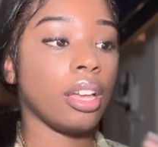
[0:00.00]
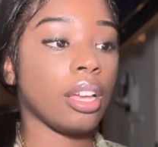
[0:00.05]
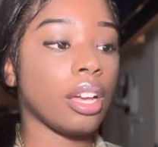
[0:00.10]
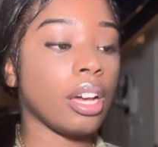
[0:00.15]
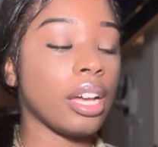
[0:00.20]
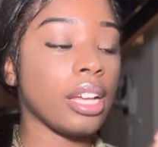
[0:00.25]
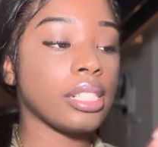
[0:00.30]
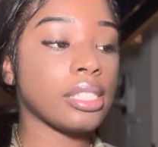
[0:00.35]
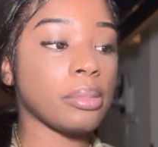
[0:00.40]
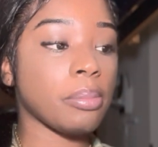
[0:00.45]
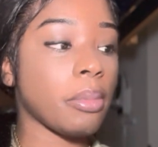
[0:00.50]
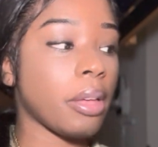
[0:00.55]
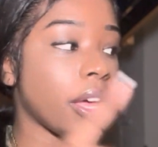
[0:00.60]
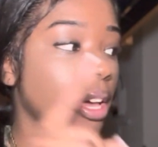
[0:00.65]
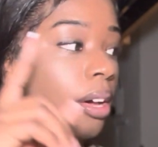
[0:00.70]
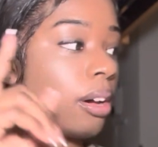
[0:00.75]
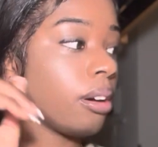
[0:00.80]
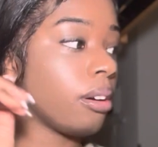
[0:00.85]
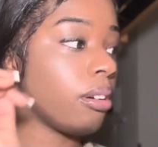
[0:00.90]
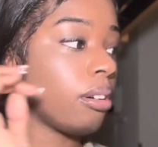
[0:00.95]
Goods,
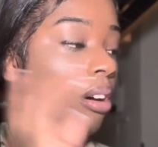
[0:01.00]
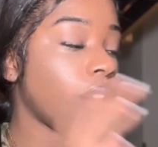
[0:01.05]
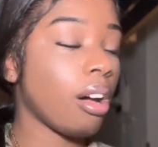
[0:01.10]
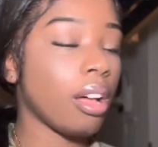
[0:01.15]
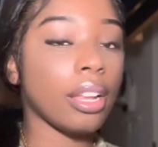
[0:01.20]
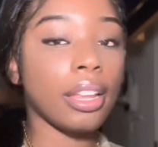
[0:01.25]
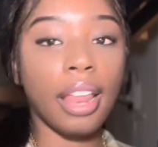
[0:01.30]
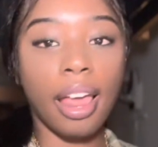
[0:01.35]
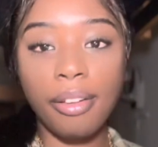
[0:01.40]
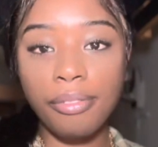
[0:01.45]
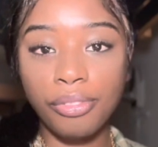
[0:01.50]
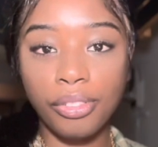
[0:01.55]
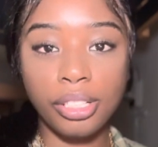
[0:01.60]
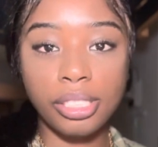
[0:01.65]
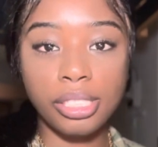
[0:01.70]
mail, all of that fun